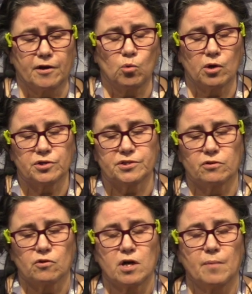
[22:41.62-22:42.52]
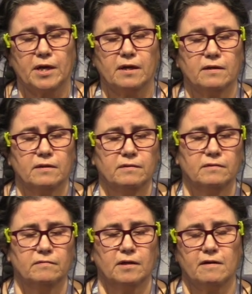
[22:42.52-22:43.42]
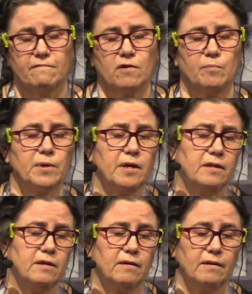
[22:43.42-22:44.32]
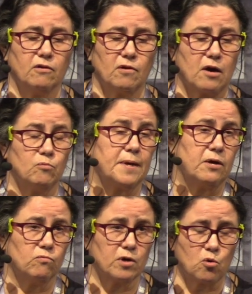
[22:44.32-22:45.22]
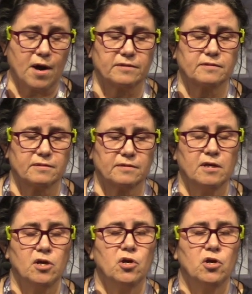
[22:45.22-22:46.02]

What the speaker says: queries that are coming from bind, they're outbound requests.